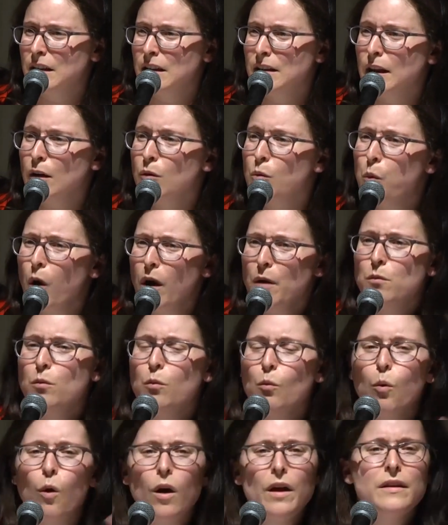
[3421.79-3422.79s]
Like what
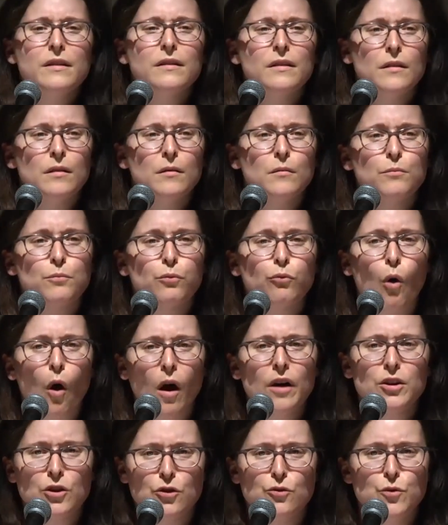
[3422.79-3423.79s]

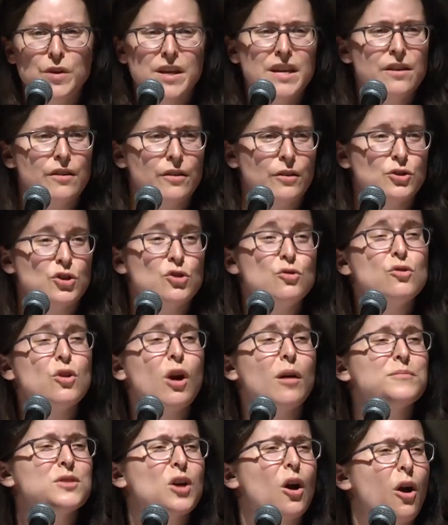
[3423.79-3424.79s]
brought you here? Did you
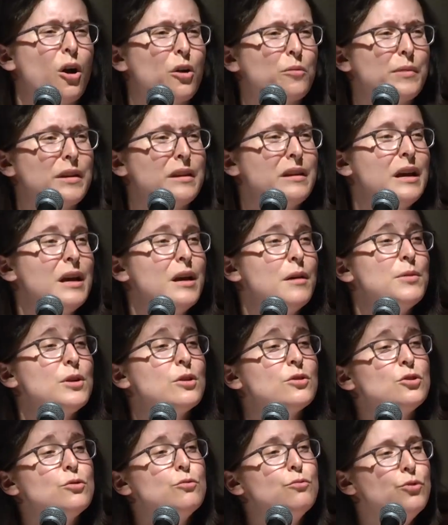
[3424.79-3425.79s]
come to Hartman
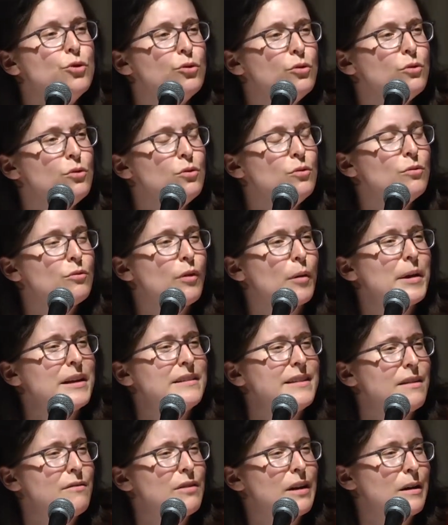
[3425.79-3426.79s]
because you knew Rabbi
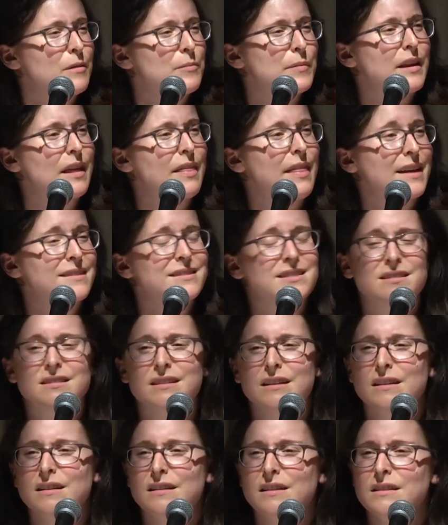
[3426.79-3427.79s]
David Hartman and that's
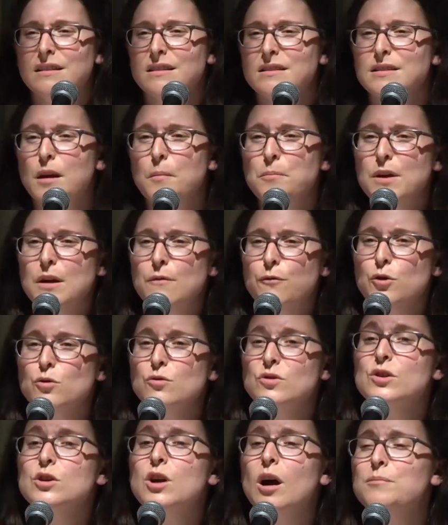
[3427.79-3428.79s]
something for you?
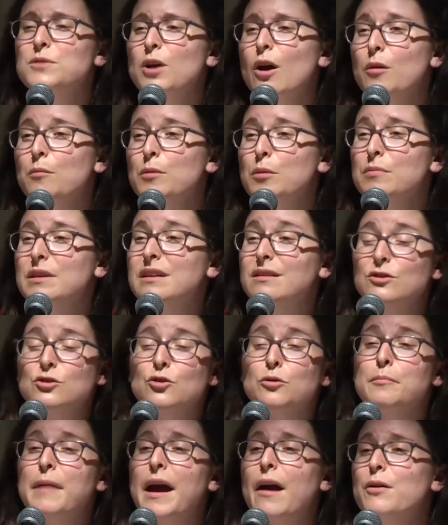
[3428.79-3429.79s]
Did you come to Hartman because
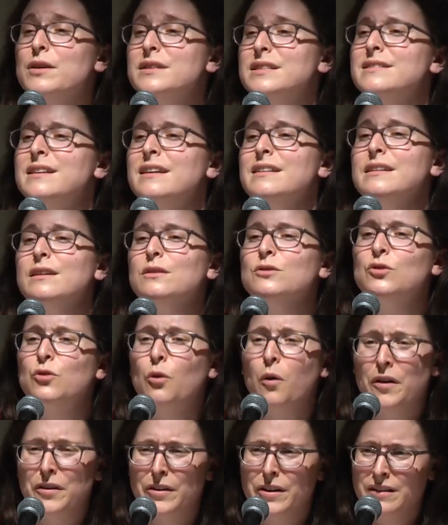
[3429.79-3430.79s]
you're married to Danielle's
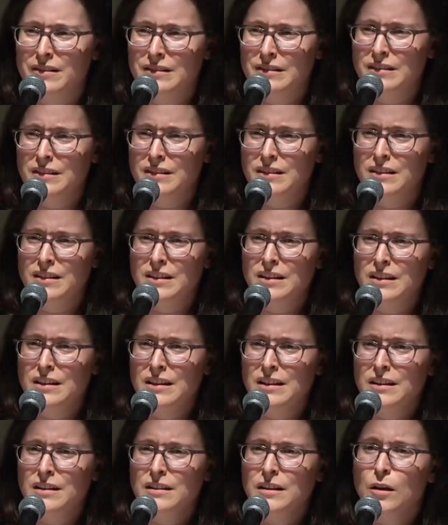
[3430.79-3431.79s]
daughter?
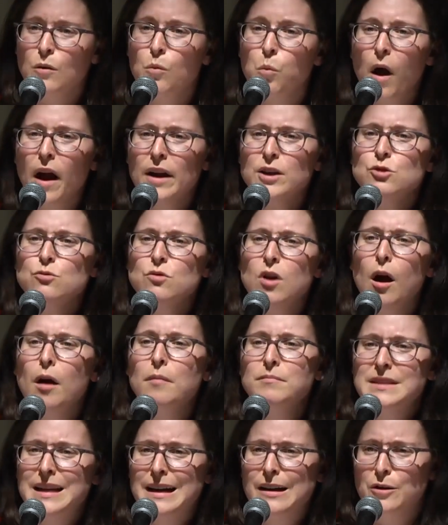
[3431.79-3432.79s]
Like, why'd you
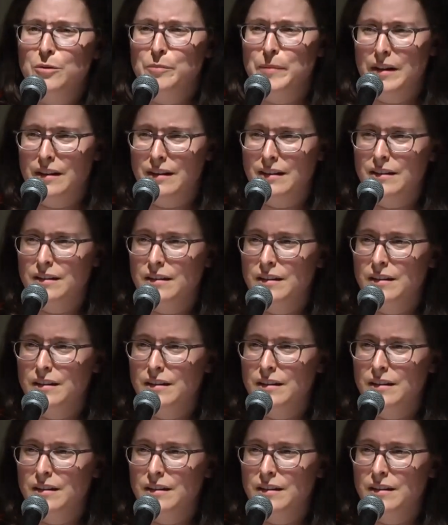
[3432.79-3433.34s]
come to Hartman?